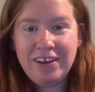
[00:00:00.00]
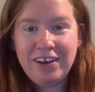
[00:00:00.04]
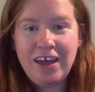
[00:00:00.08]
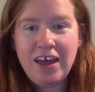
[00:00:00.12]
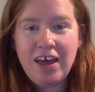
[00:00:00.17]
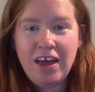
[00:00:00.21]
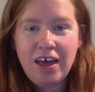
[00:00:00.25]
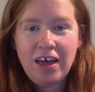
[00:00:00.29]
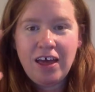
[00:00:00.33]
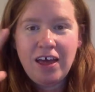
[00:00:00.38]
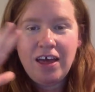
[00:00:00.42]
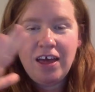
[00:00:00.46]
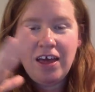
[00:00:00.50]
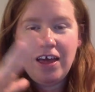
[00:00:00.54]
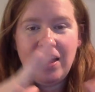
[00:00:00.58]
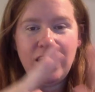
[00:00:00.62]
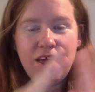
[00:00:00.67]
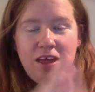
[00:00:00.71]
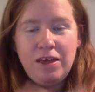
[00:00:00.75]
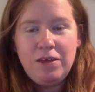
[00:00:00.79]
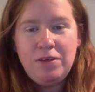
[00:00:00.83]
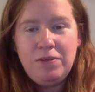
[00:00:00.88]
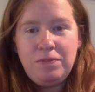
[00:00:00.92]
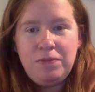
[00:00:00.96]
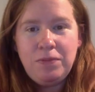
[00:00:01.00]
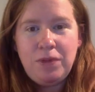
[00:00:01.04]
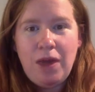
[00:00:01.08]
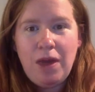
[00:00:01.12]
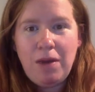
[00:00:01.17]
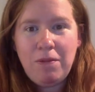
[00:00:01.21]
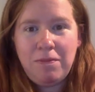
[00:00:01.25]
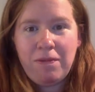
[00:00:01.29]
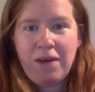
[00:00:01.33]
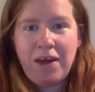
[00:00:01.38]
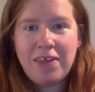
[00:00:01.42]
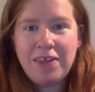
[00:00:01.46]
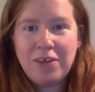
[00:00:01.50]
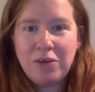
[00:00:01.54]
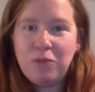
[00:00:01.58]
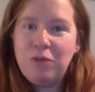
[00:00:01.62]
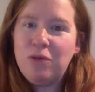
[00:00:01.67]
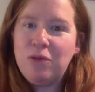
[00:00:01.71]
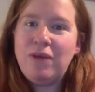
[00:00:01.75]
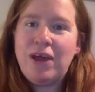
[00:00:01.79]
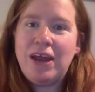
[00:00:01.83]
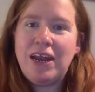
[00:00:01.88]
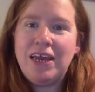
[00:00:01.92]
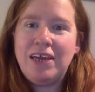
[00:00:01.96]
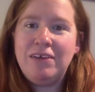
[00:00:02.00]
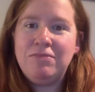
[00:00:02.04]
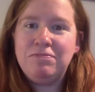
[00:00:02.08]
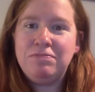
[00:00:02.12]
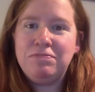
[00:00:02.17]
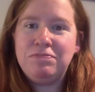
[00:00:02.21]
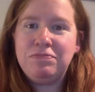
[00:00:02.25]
Okay, I think we're ready.